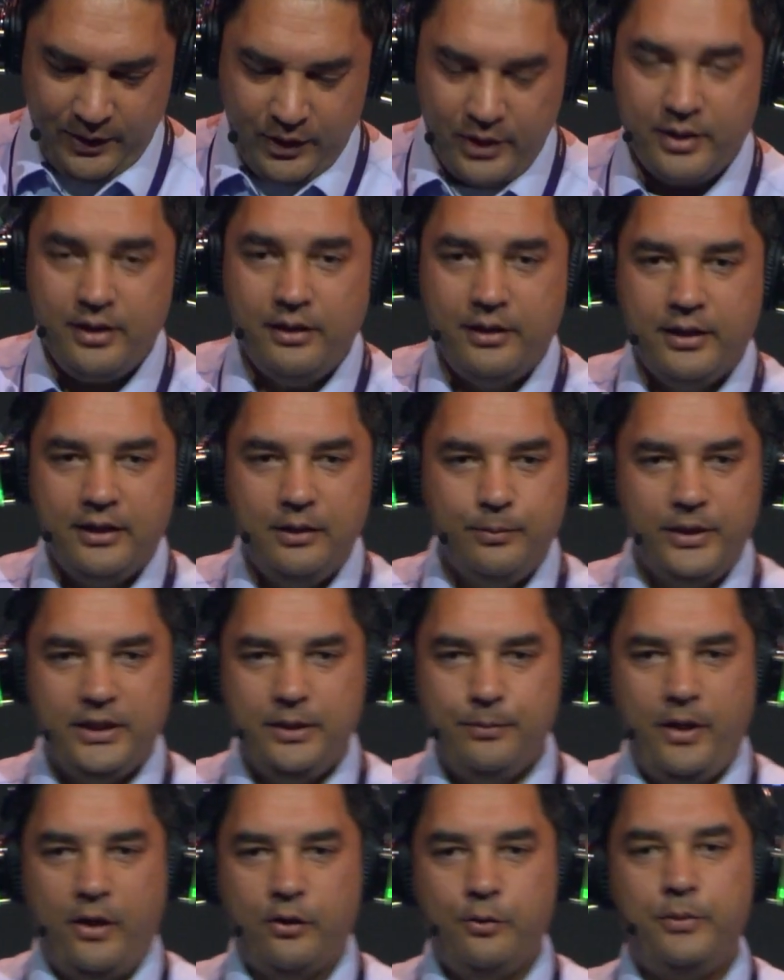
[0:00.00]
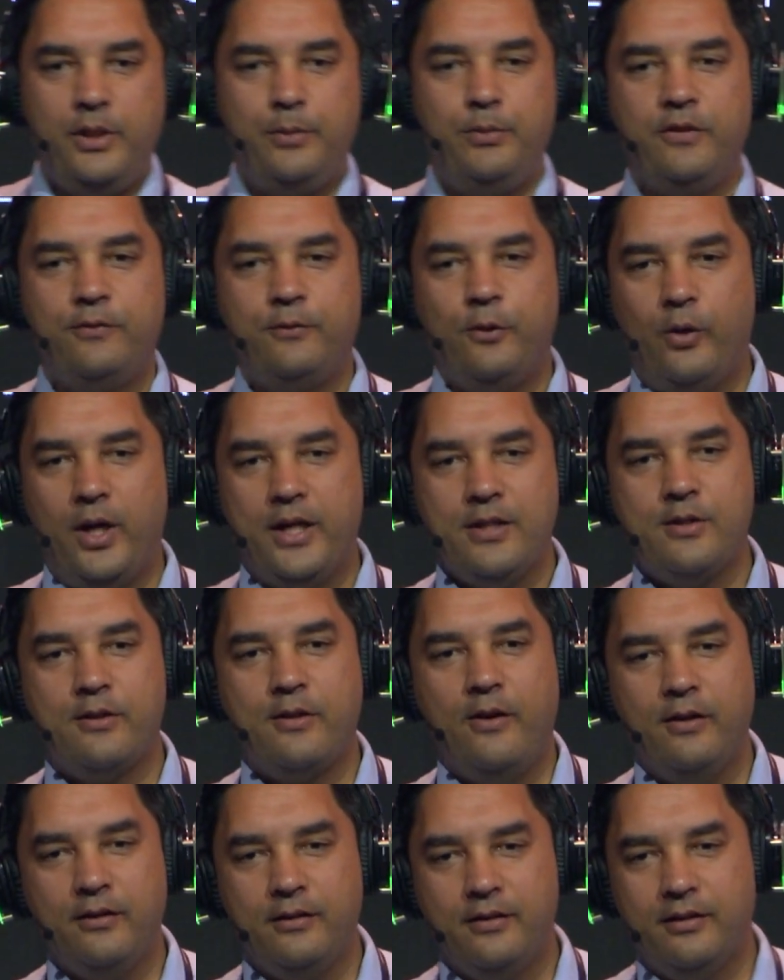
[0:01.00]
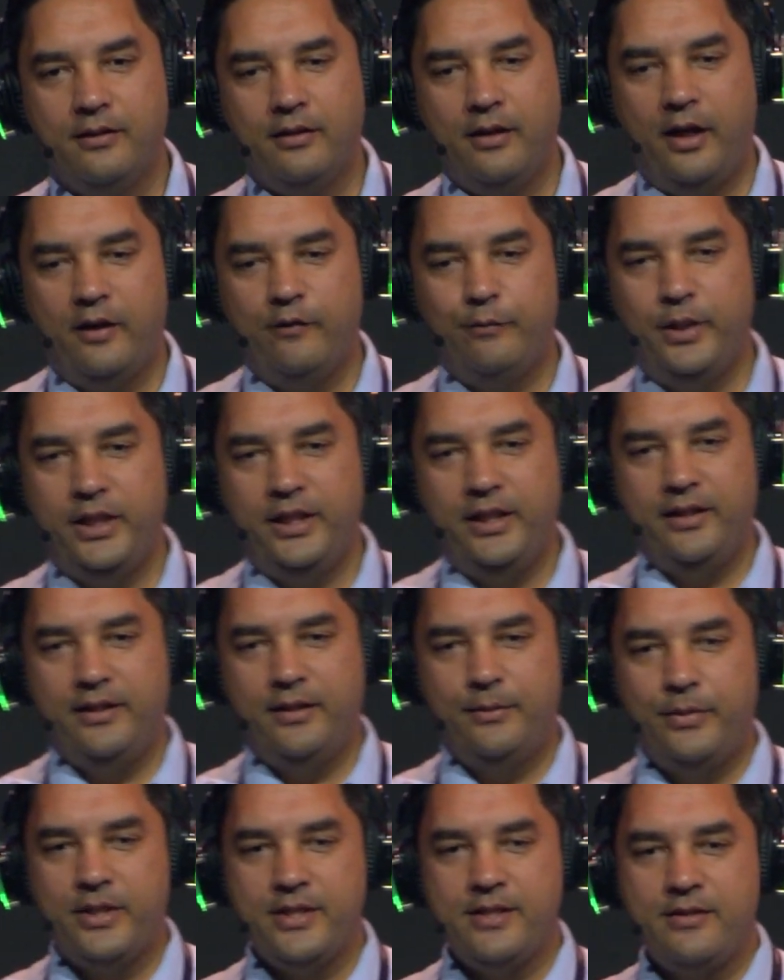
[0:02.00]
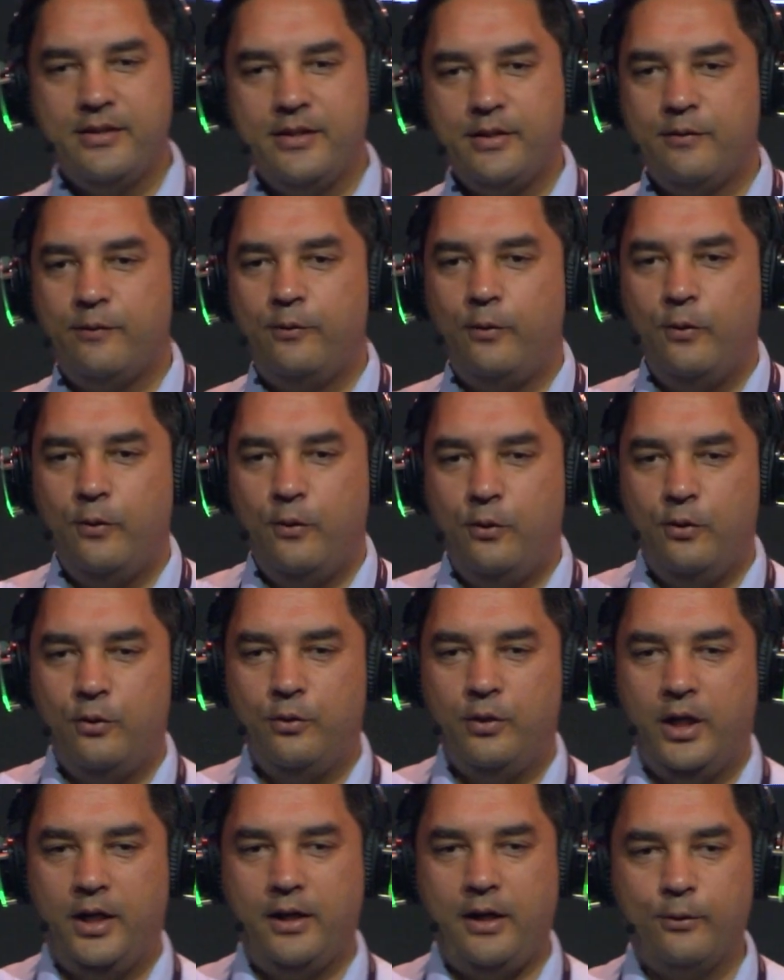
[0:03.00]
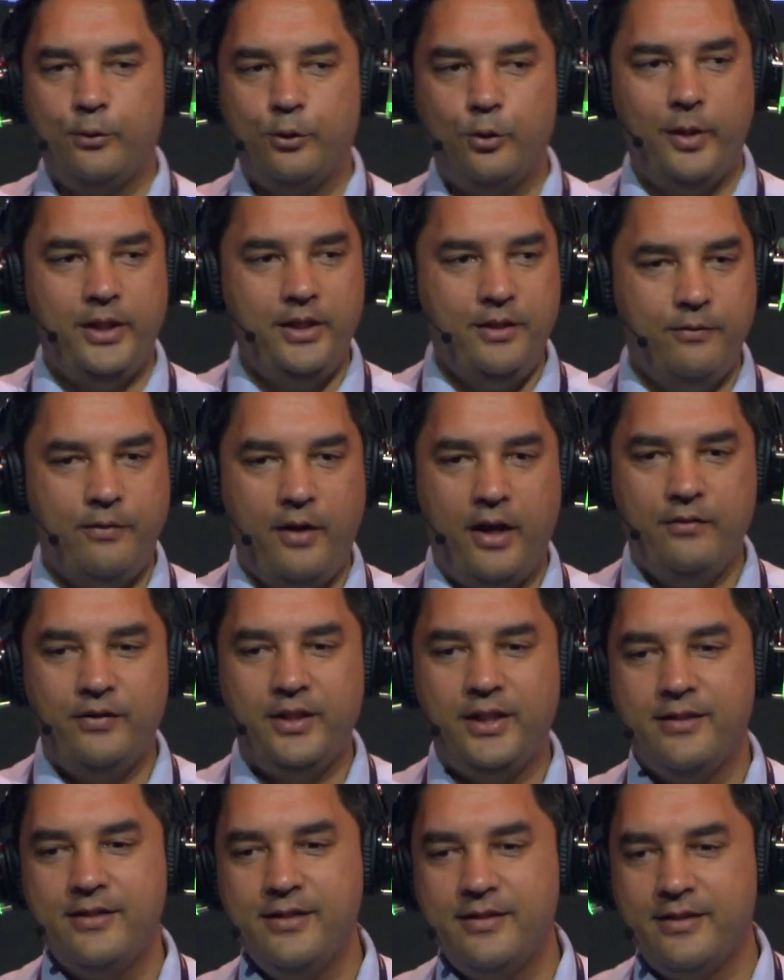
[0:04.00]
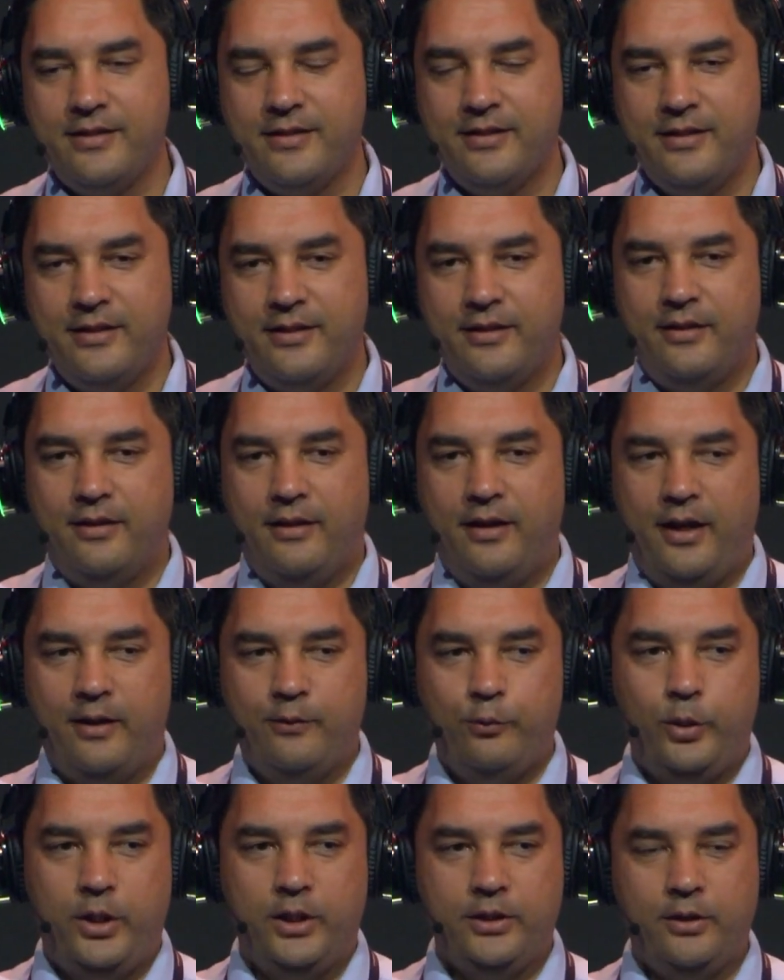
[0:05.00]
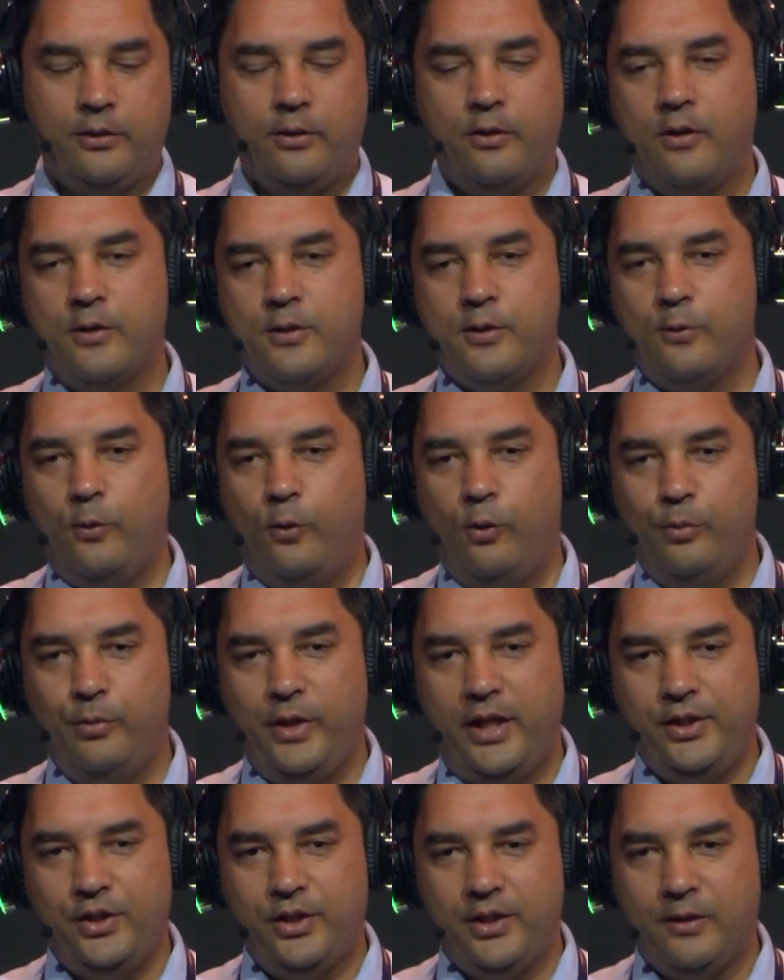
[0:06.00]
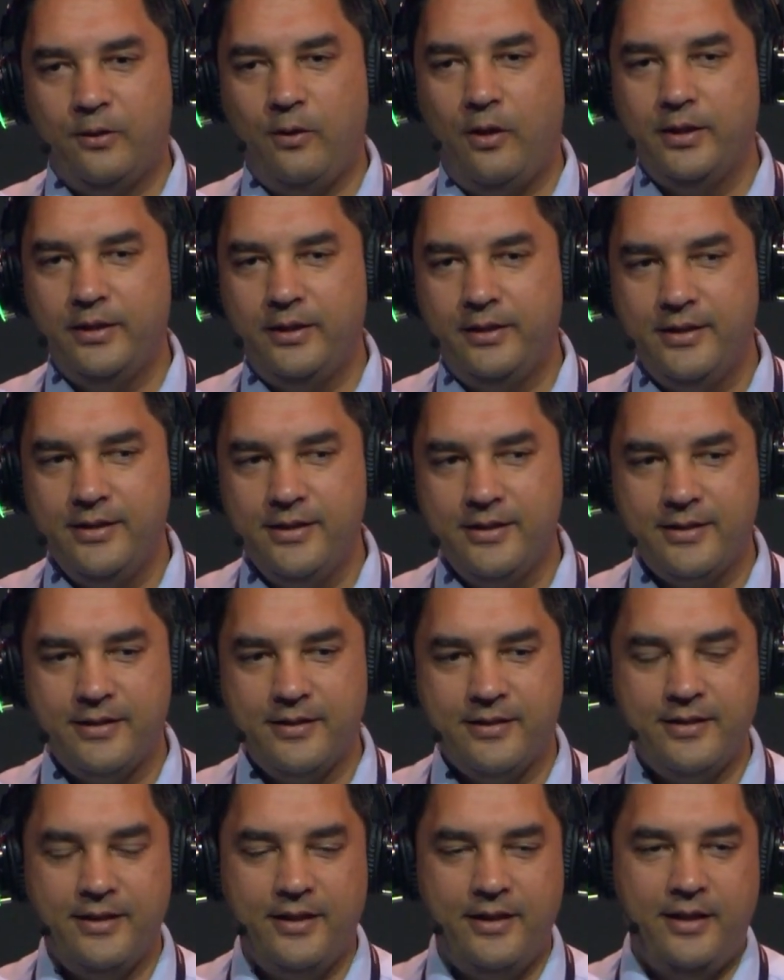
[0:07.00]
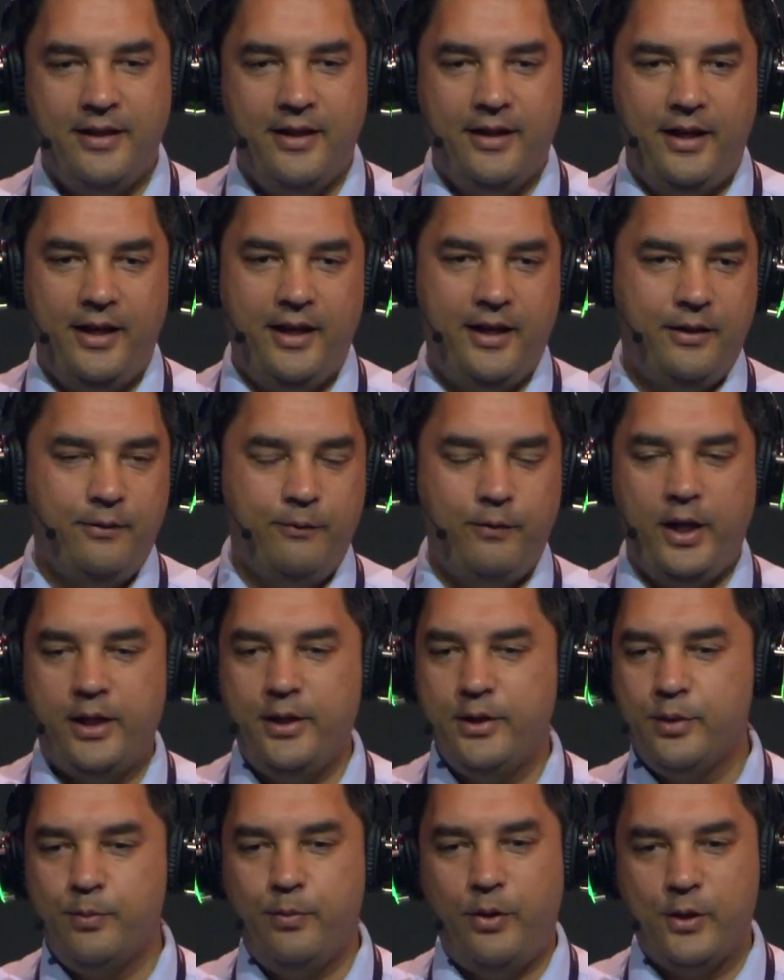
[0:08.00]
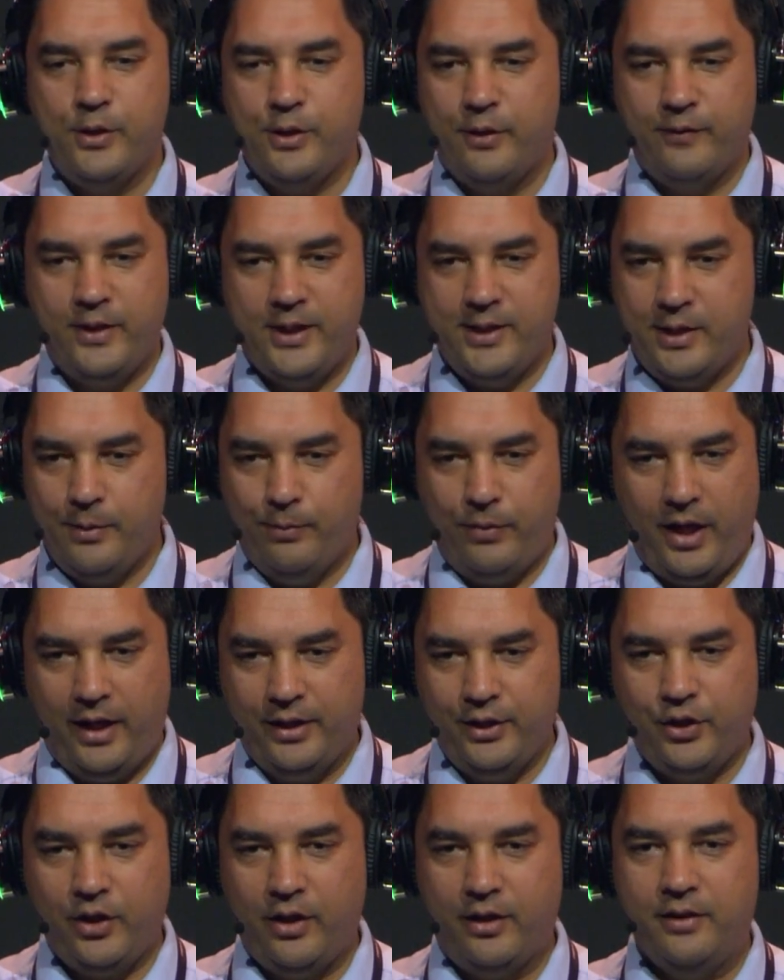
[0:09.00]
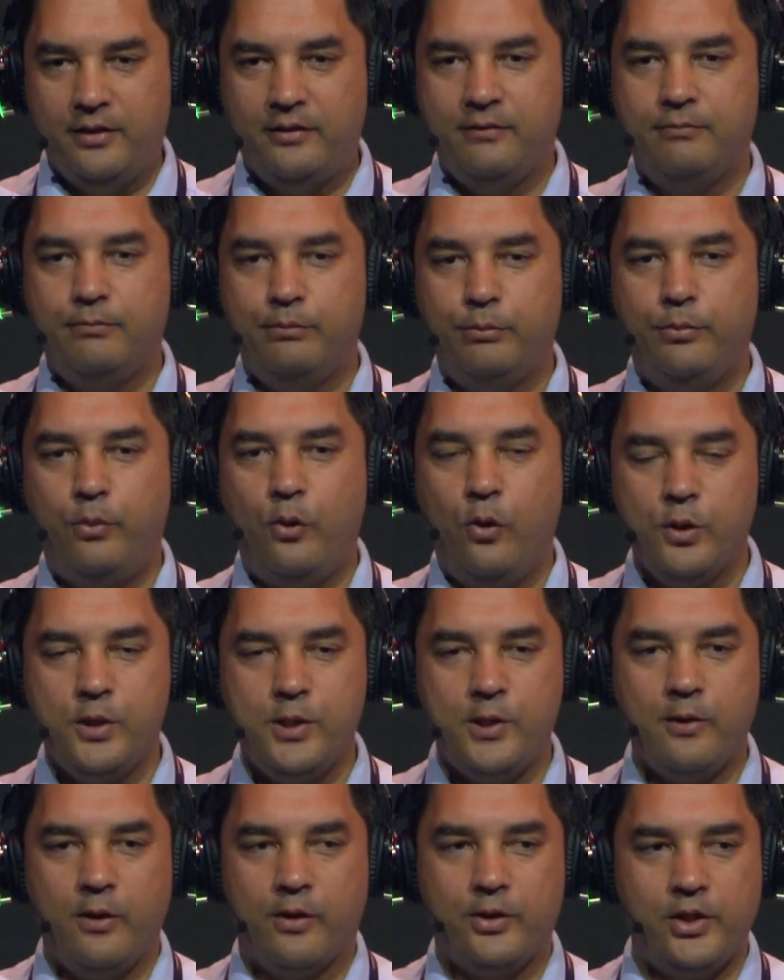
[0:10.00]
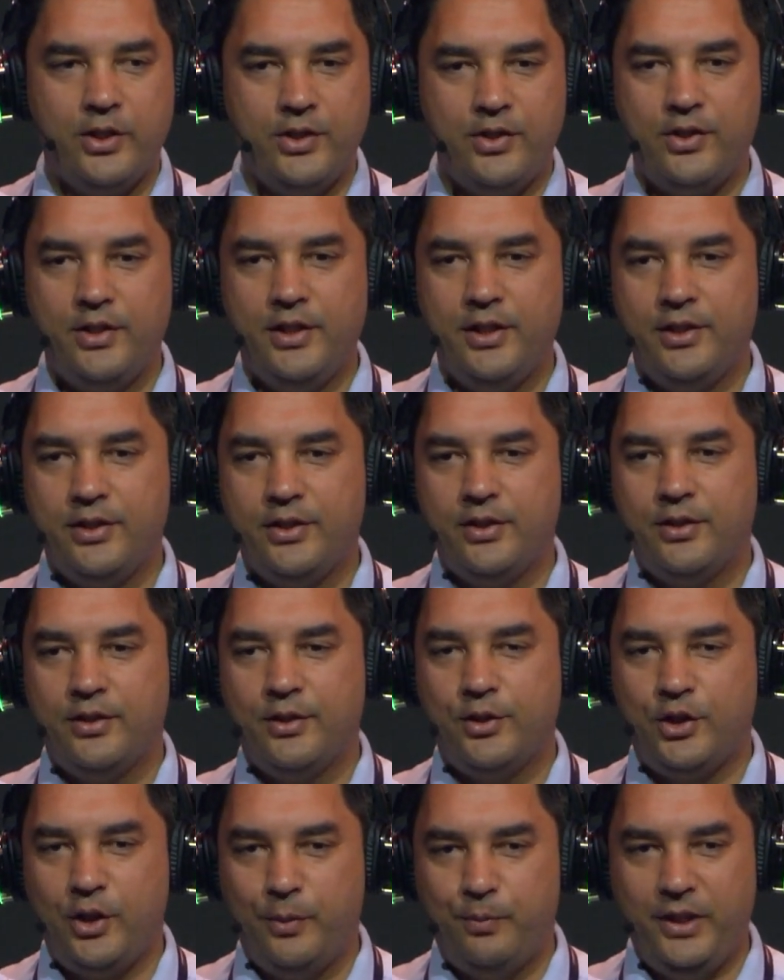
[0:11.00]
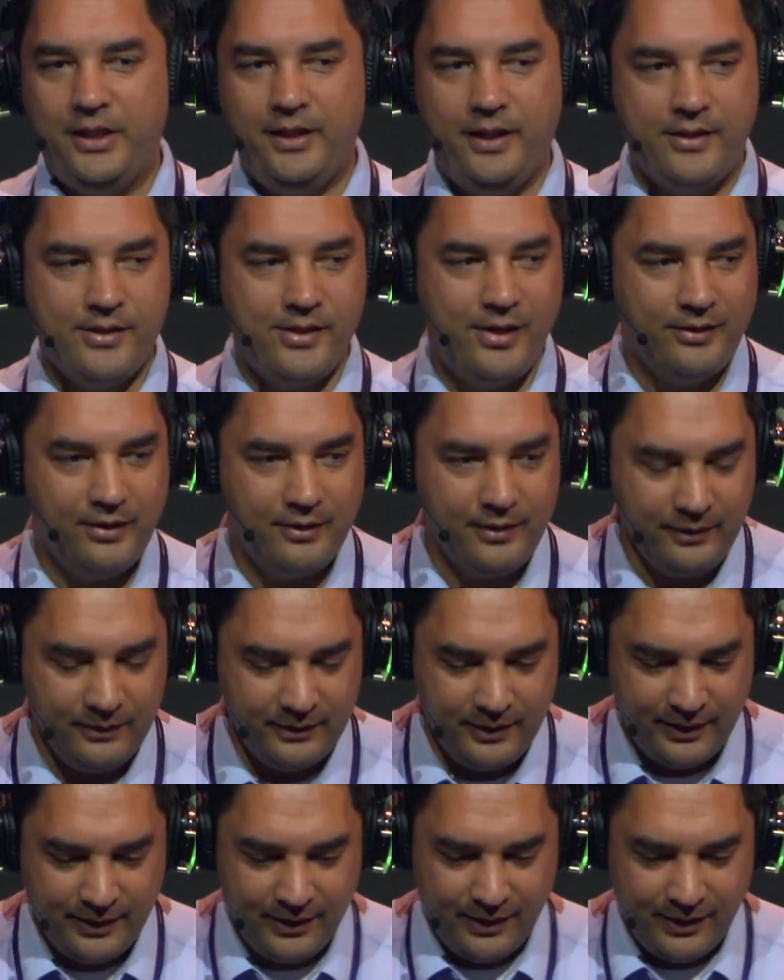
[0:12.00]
Just a little bit about me before I start. I've been in the business for around 25 years. I've worked across all major continents in various parts of the supply chain, ports, logistics, shipping, etc.